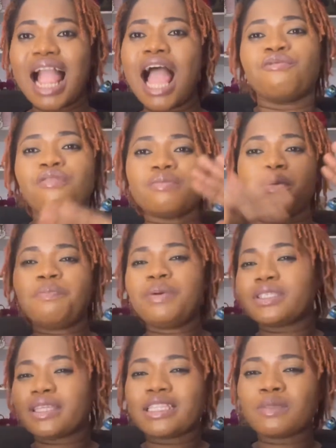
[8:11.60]
From the
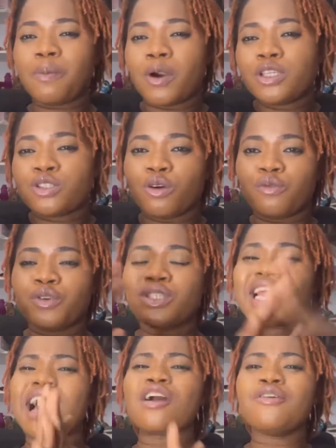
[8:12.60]
business point of view,
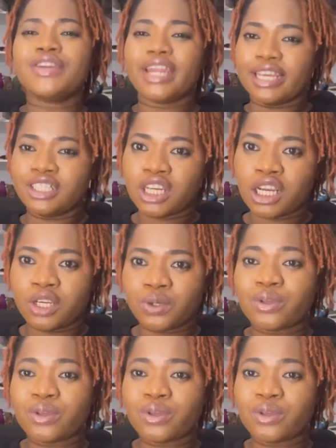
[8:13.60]
Diary of a Ninja Girl.